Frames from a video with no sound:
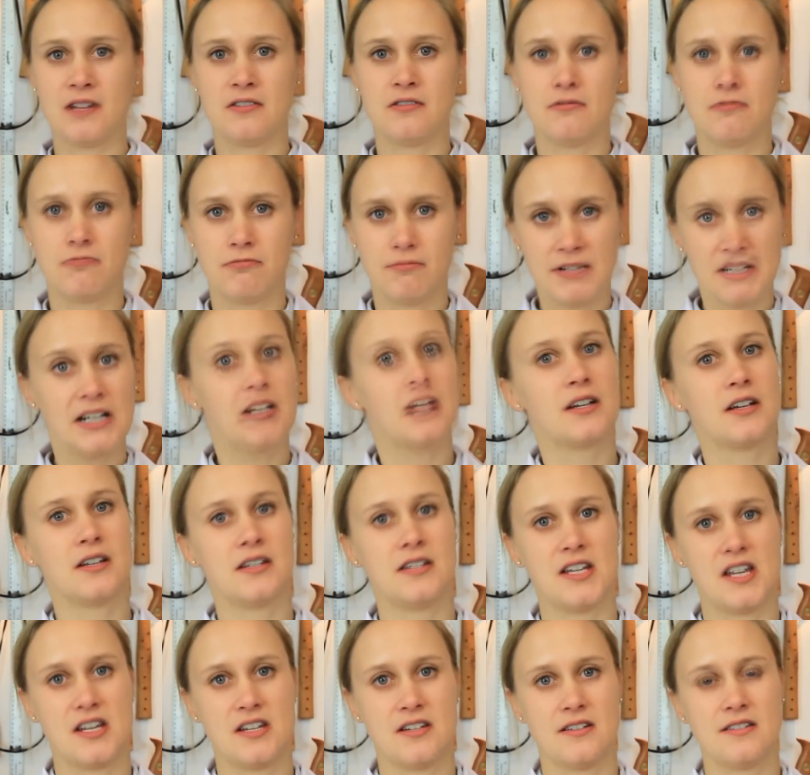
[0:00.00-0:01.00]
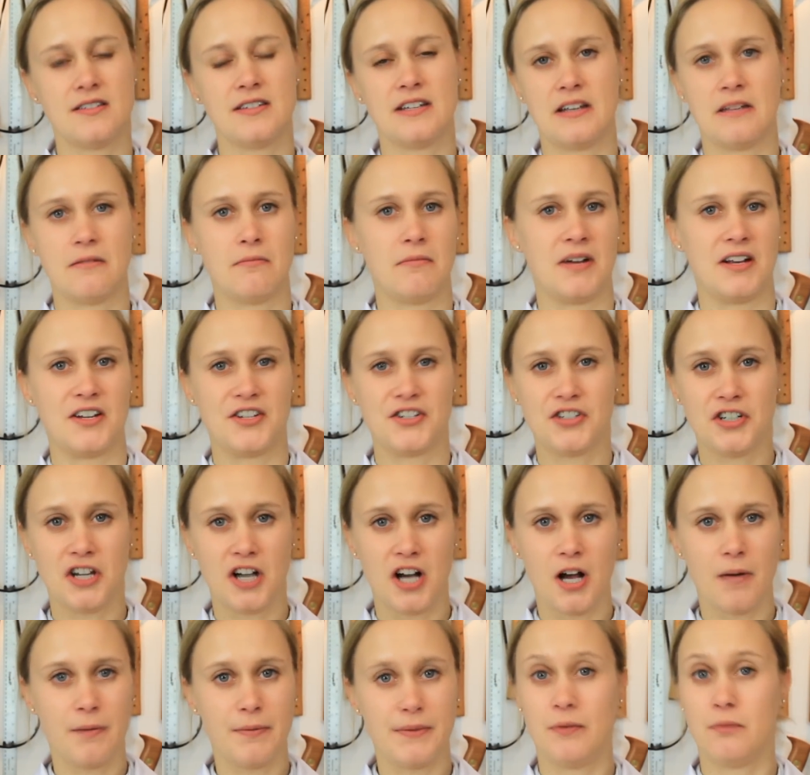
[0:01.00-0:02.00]
under real conditions in my
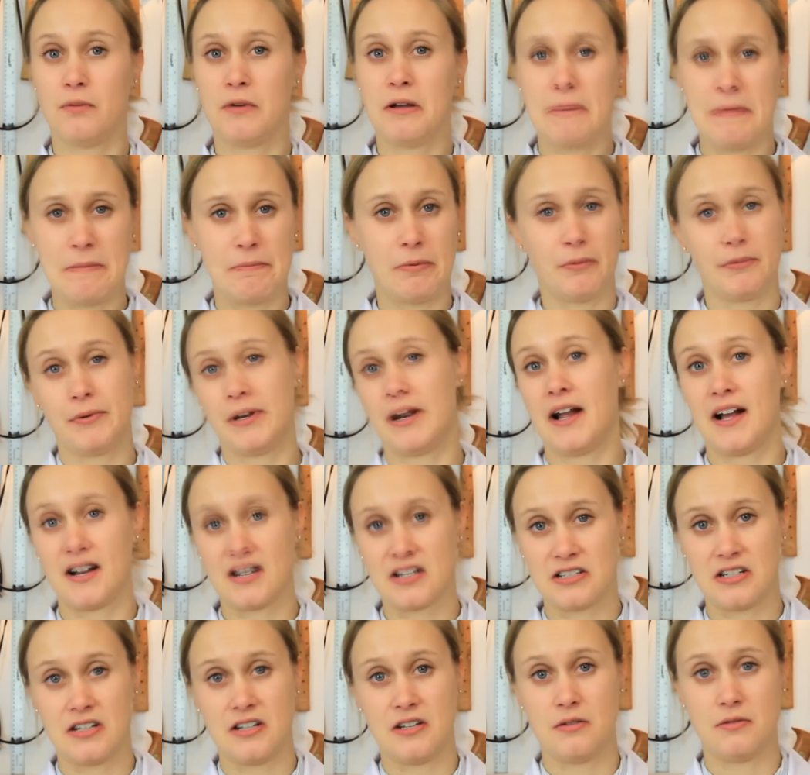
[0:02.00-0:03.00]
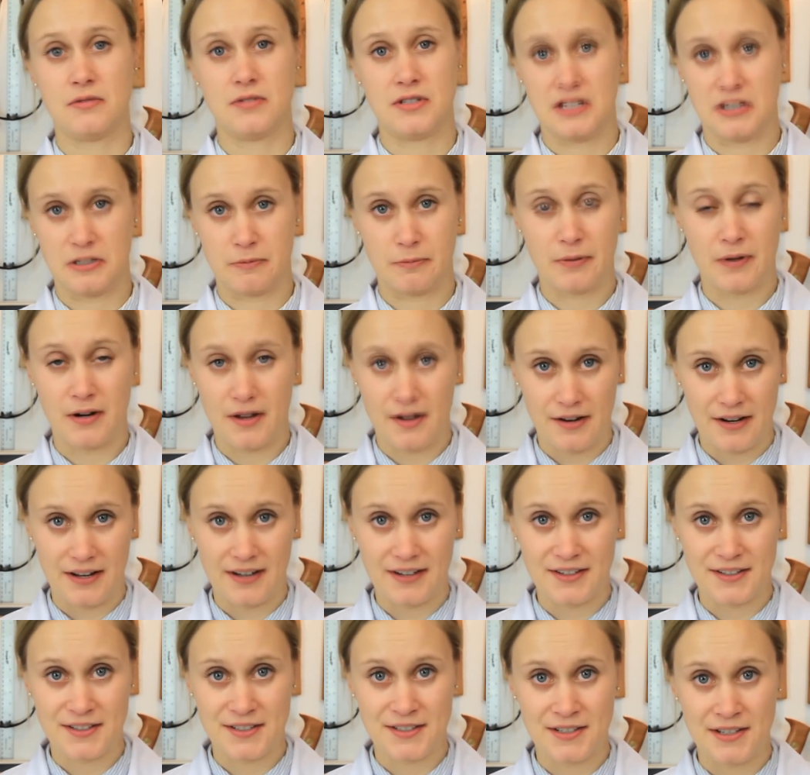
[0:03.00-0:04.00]
shop, the way people would actually use these
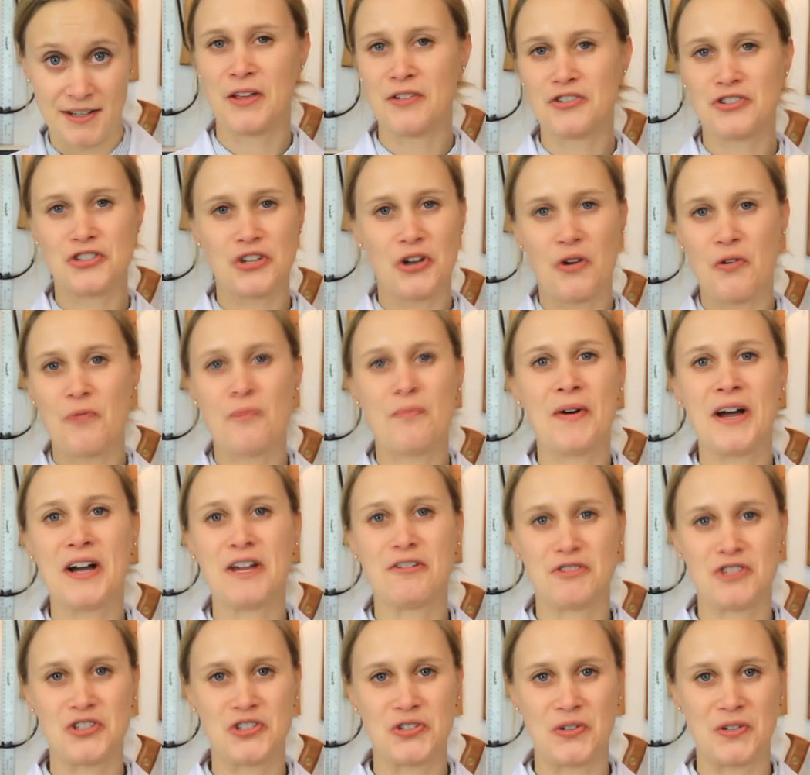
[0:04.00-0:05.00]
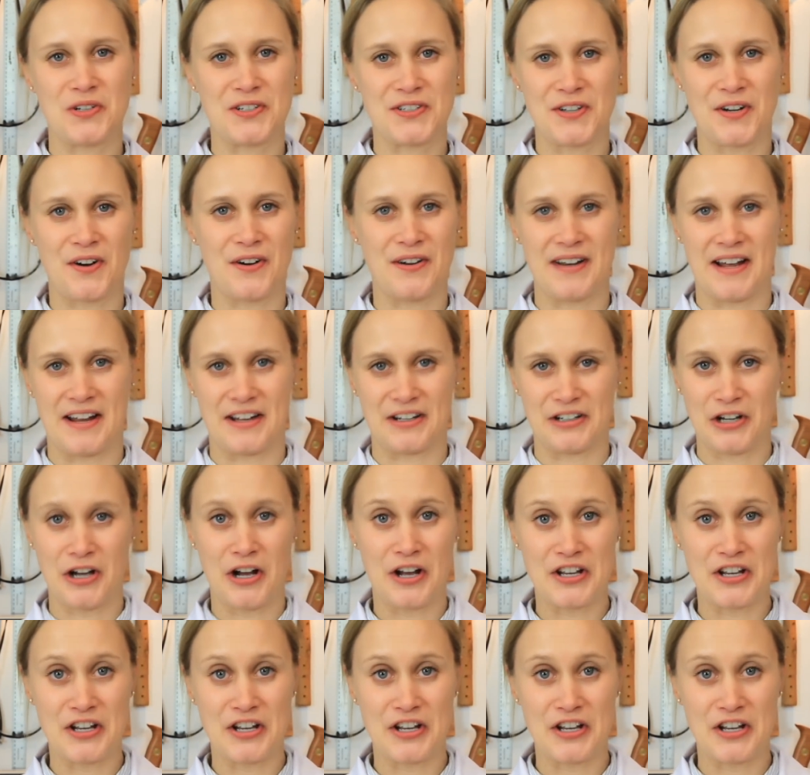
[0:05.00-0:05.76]
products. So my results are not